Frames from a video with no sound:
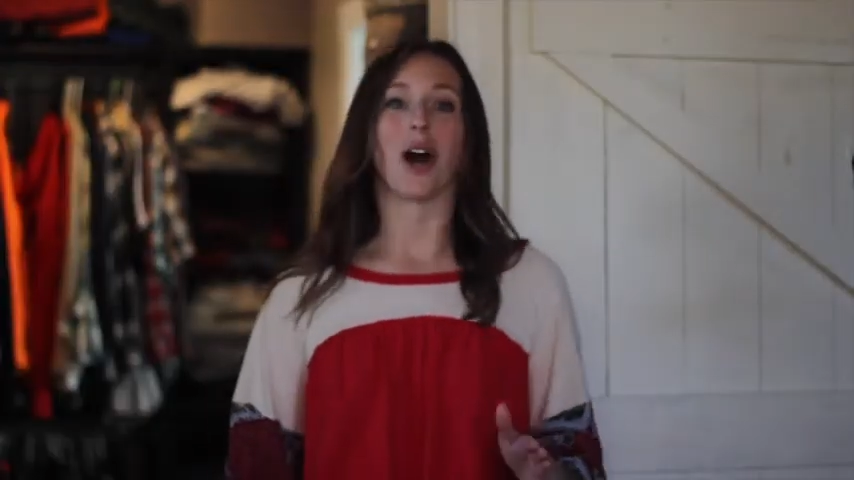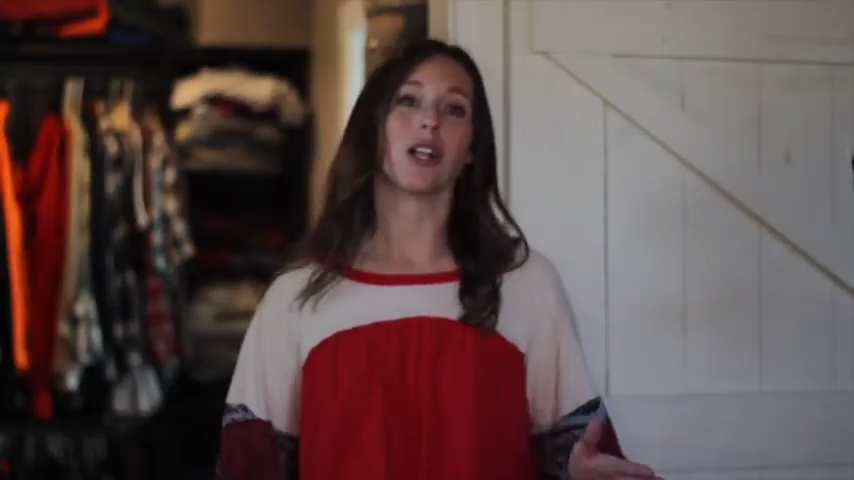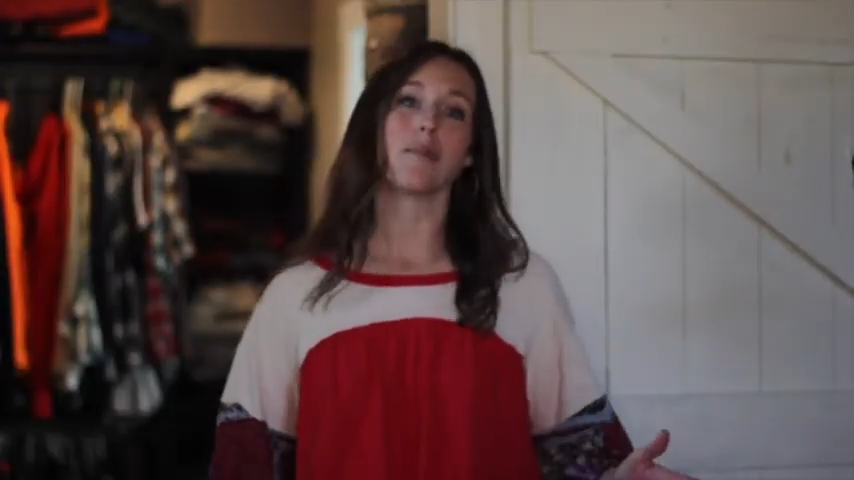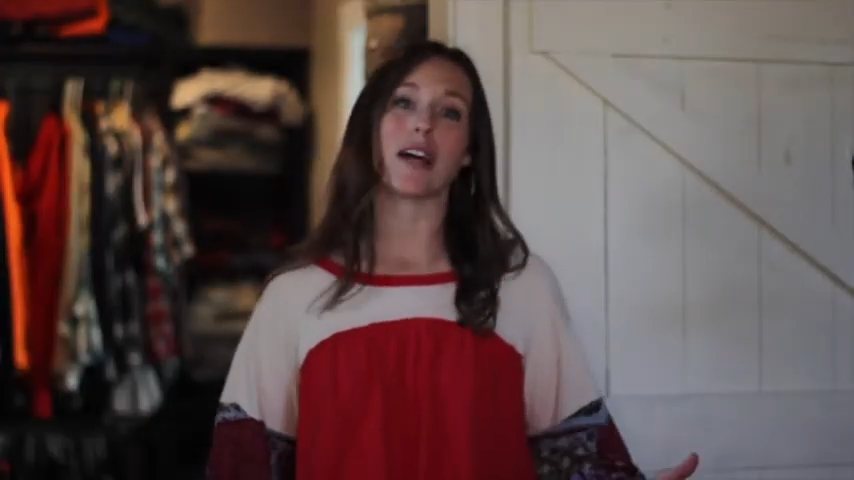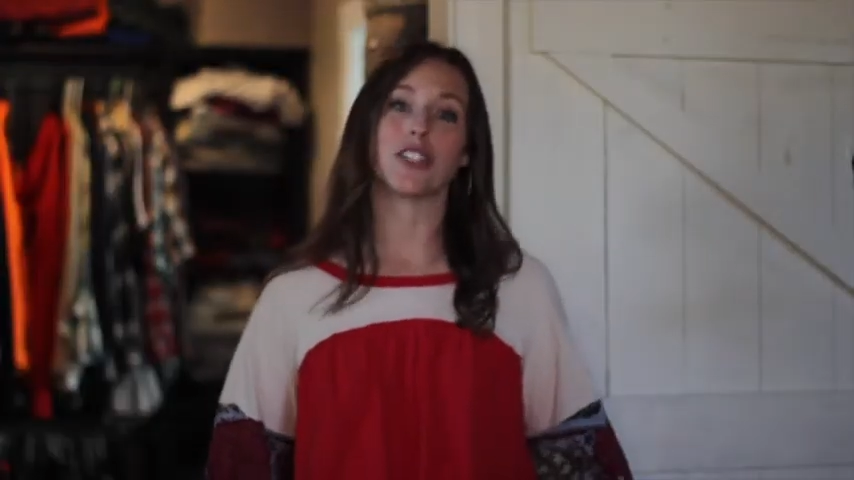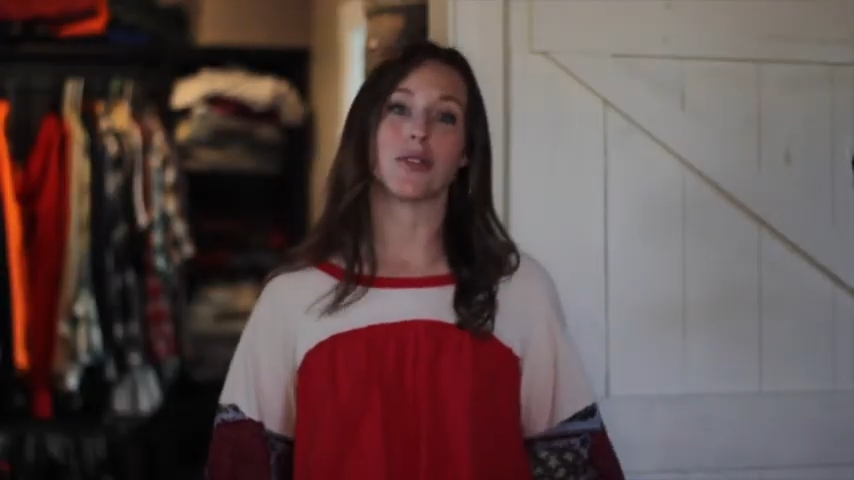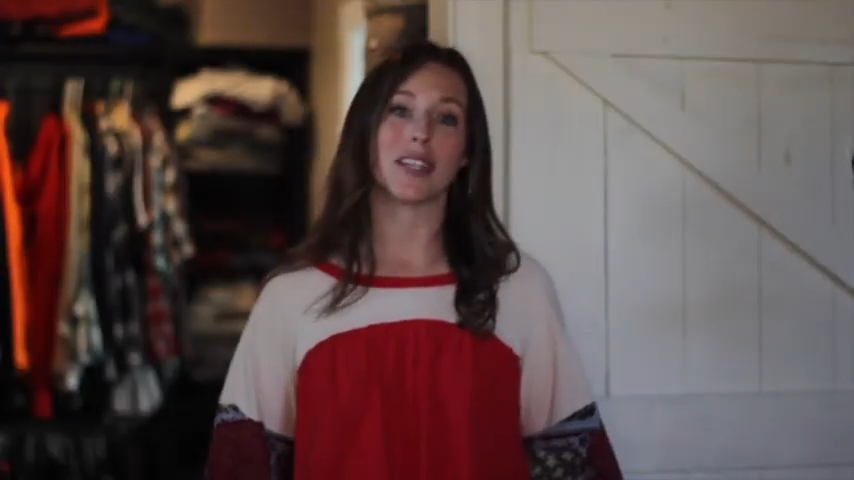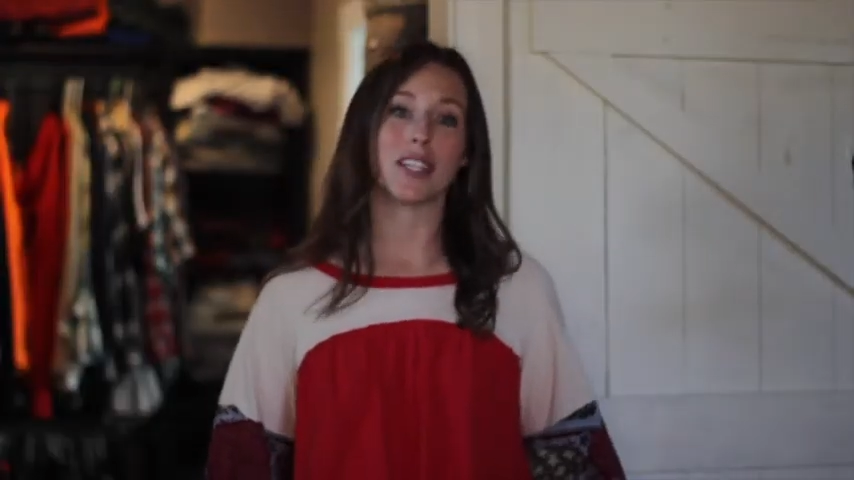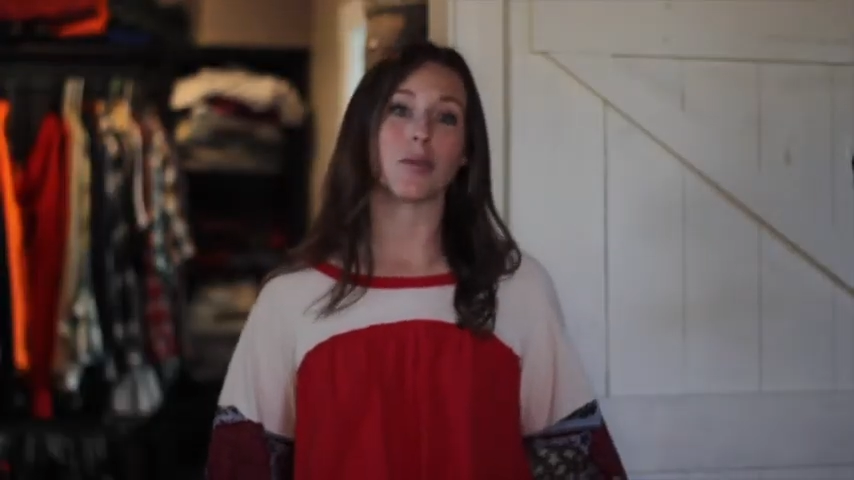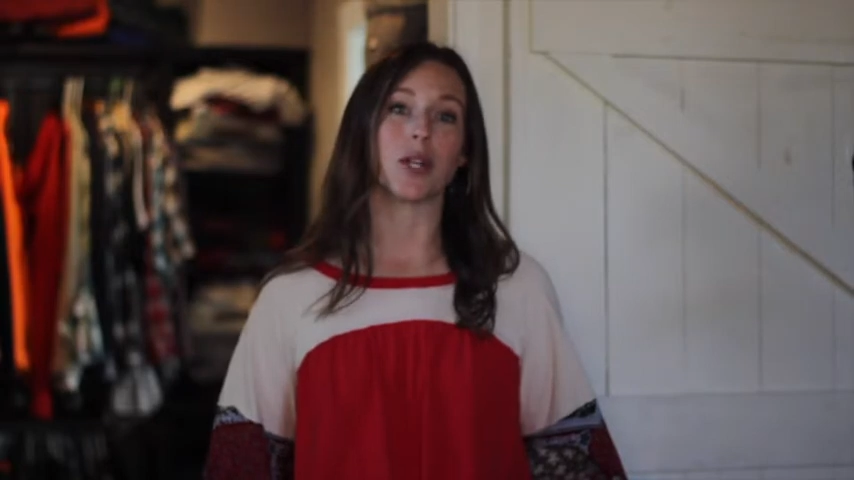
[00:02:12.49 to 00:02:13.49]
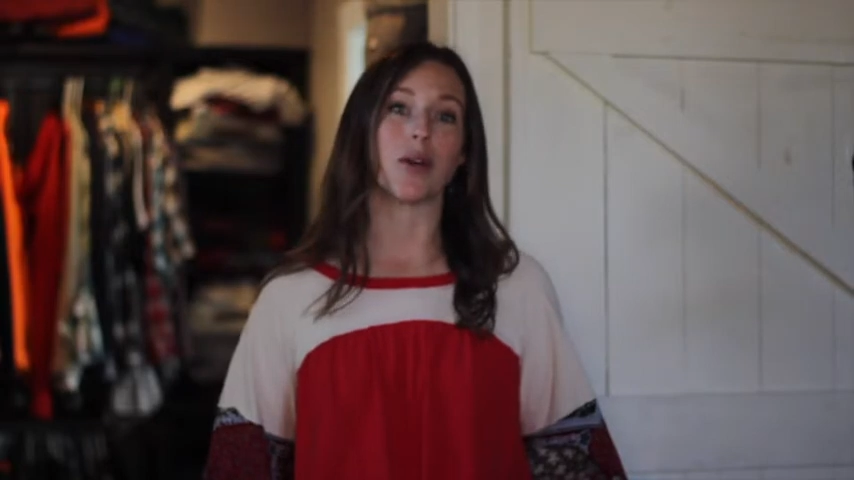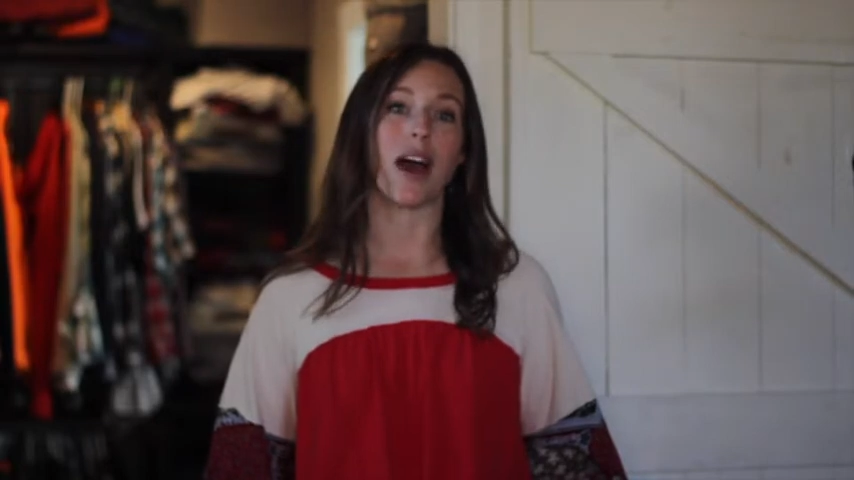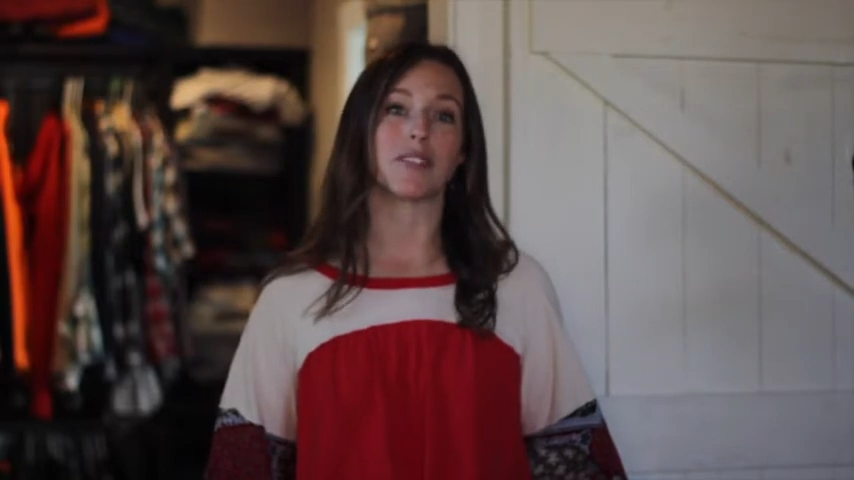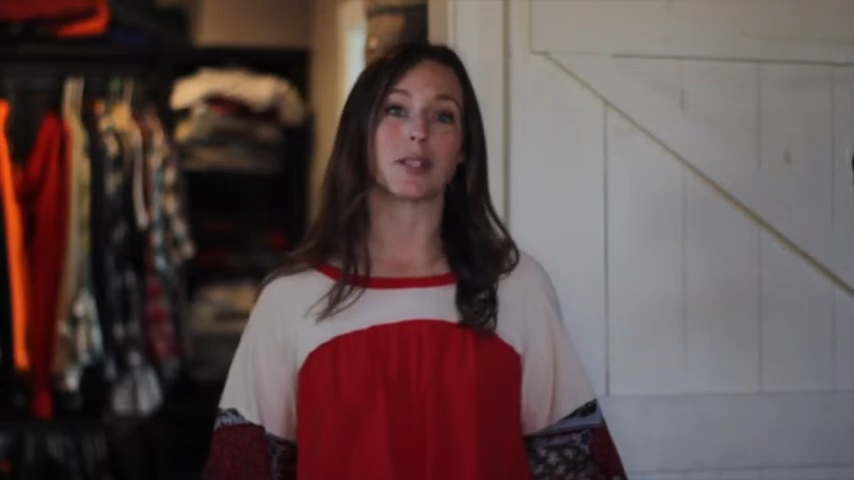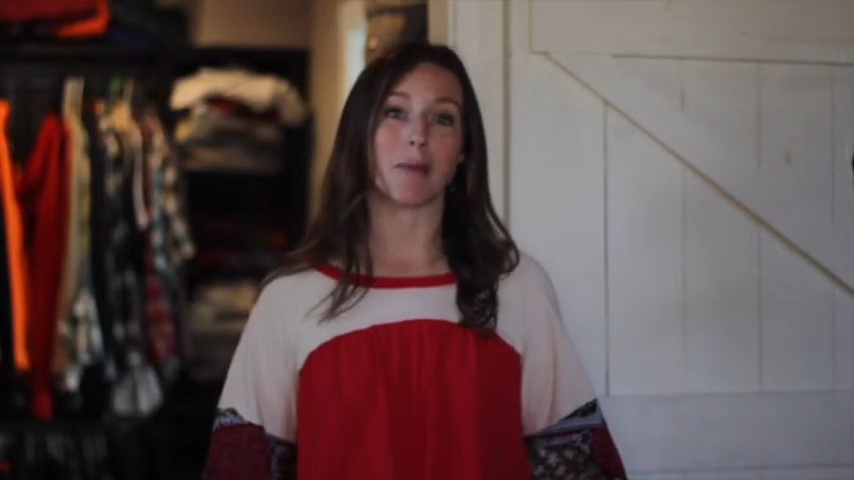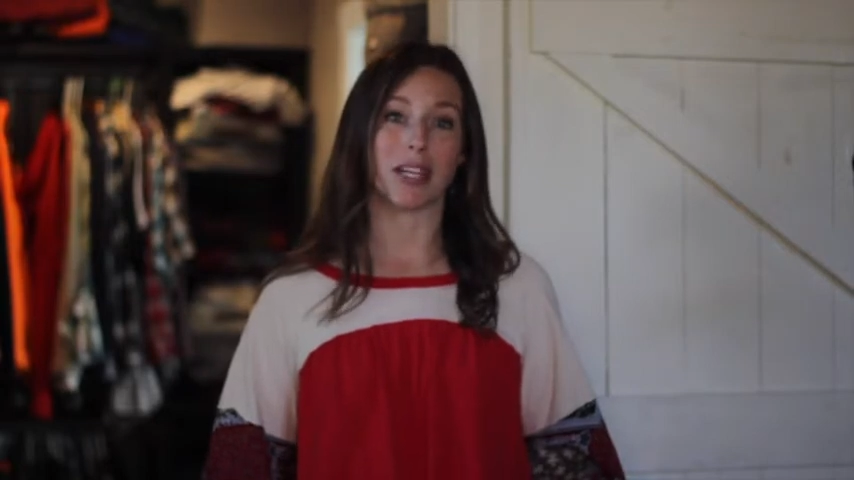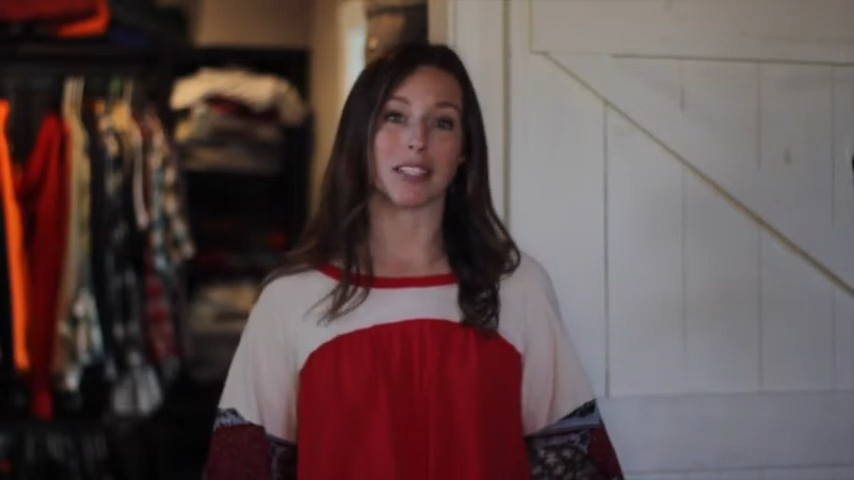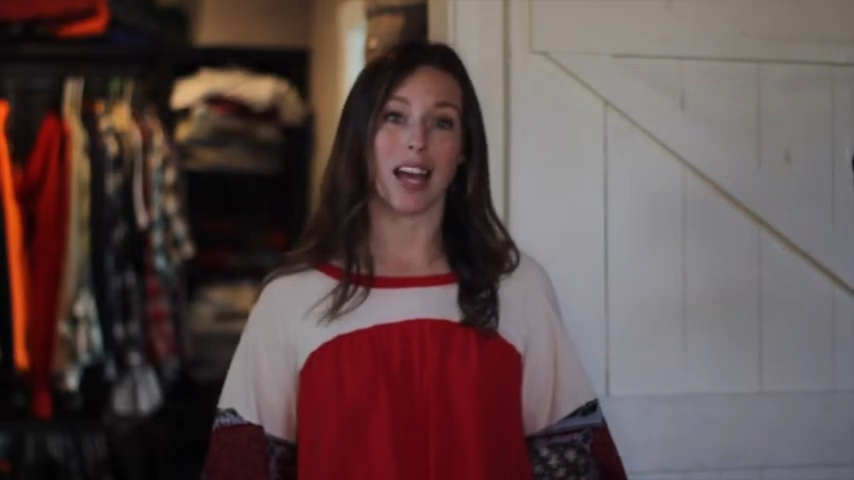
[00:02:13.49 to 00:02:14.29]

all about doing this when you have spare